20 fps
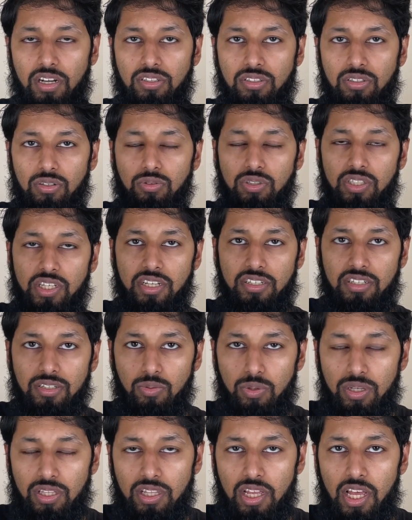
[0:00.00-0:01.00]
associated
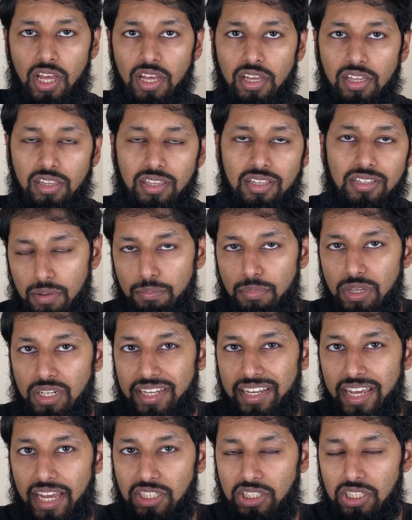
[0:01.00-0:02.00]
with this
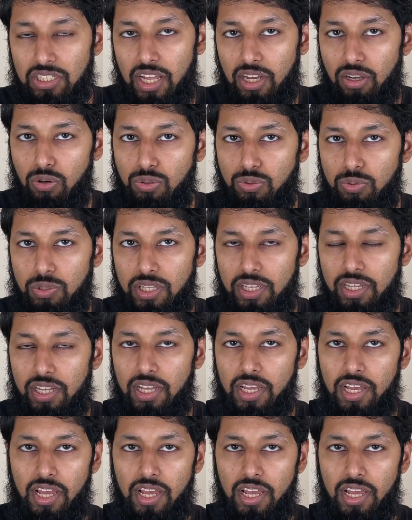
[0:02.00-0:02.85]
mitigation that goes with it.